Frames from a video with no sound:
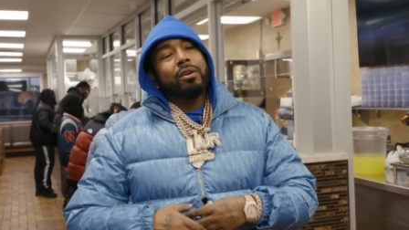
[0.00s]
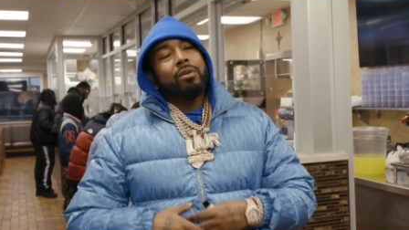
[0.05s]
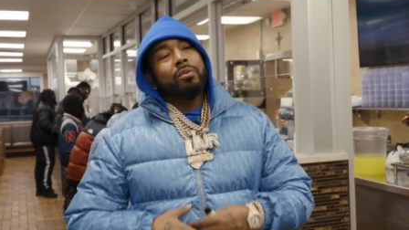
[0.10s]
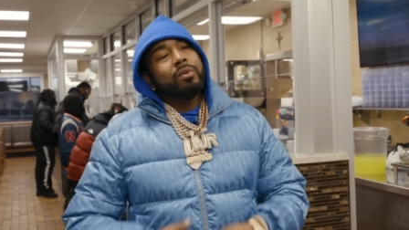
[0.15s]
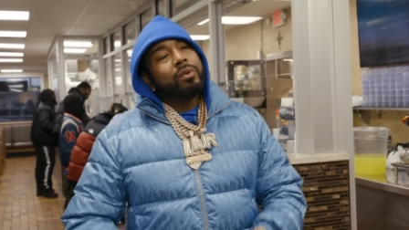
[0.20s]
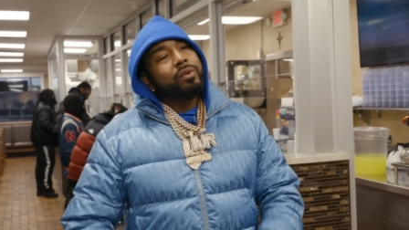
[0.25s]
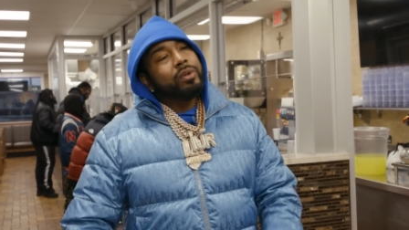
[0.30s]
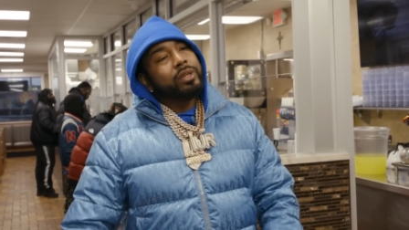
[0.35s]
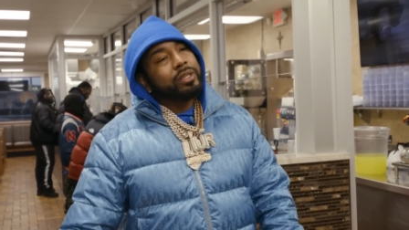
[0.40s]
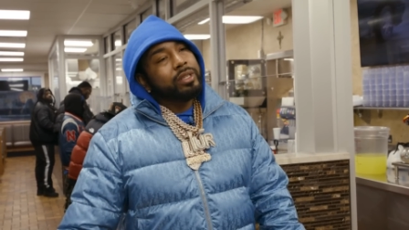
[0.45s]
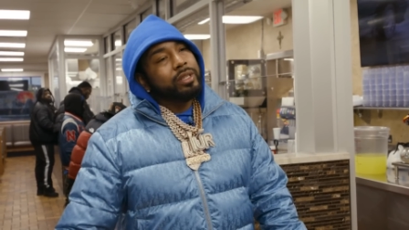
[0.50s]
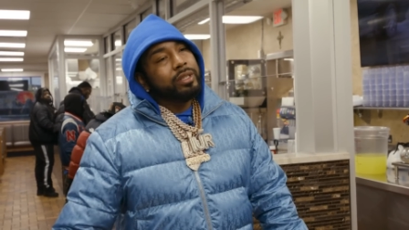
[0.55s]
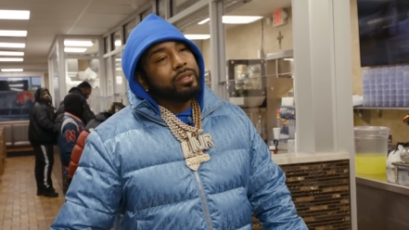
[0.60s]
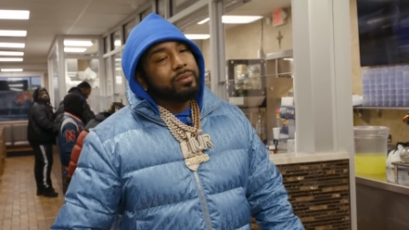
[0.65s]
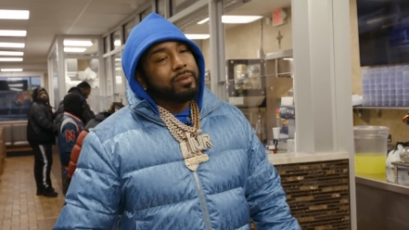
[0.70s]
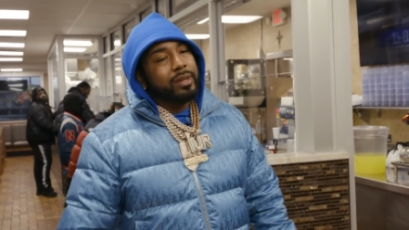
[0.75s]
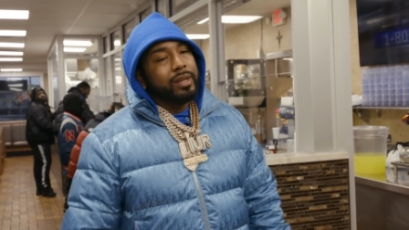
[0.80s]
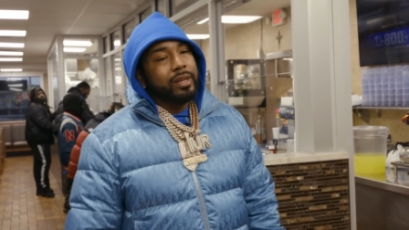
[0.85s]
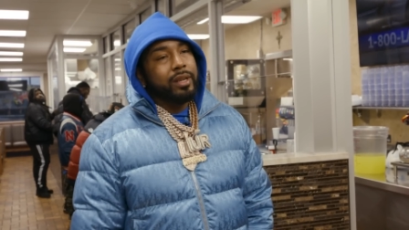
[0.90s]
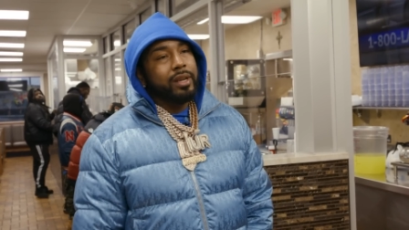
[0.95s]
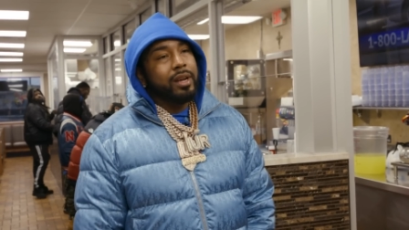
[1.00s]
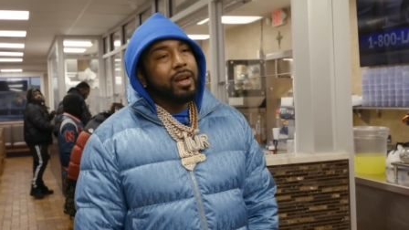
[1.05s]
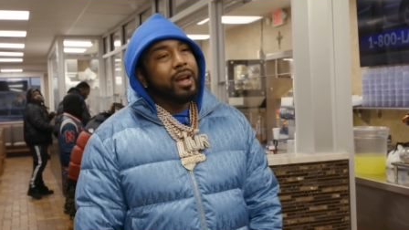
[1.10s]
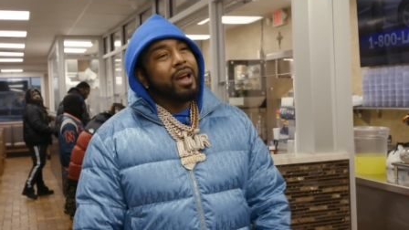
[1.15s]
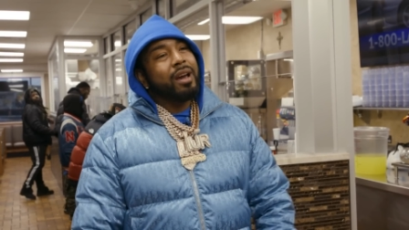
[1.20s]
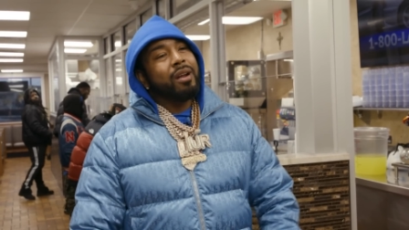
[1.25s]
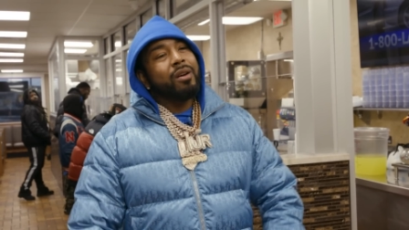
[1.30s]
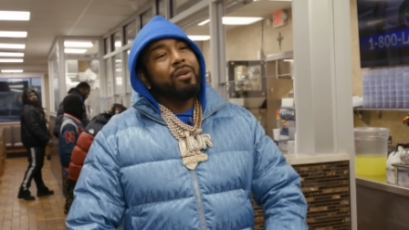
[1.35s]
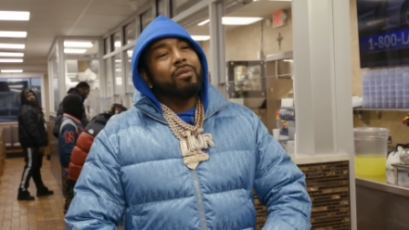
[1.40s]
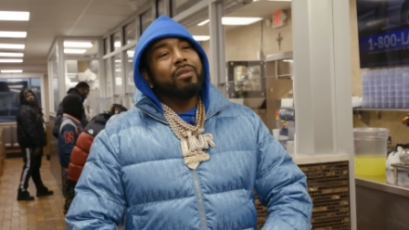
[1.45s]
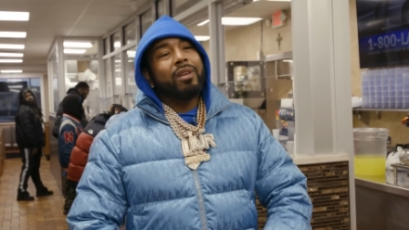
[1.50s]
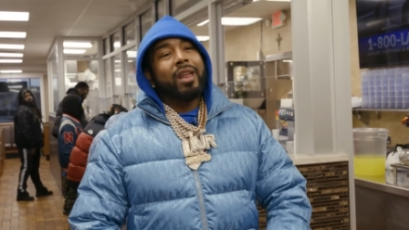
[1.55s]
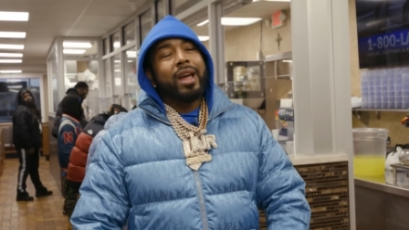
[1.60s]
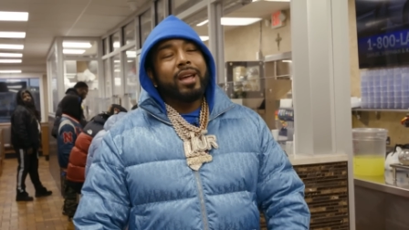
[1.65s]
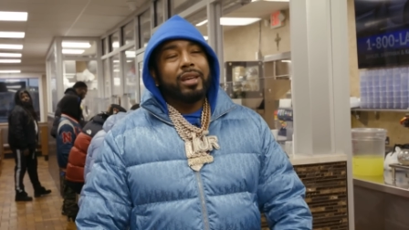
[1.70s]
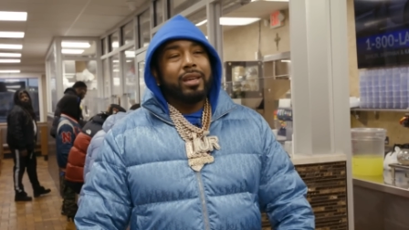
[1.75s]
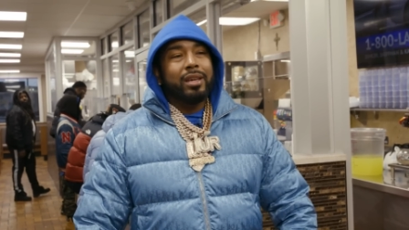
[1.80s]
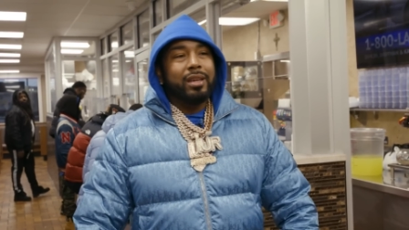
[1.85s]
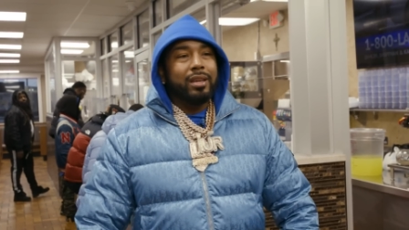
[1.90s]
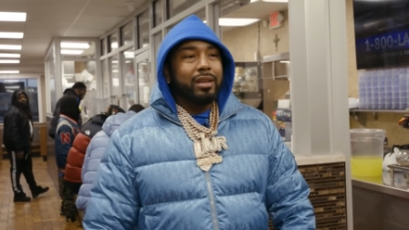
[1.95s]
don't want it this way. I don't
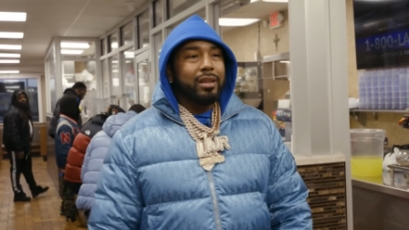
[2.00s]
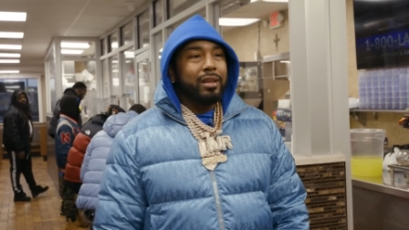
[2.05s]
like it.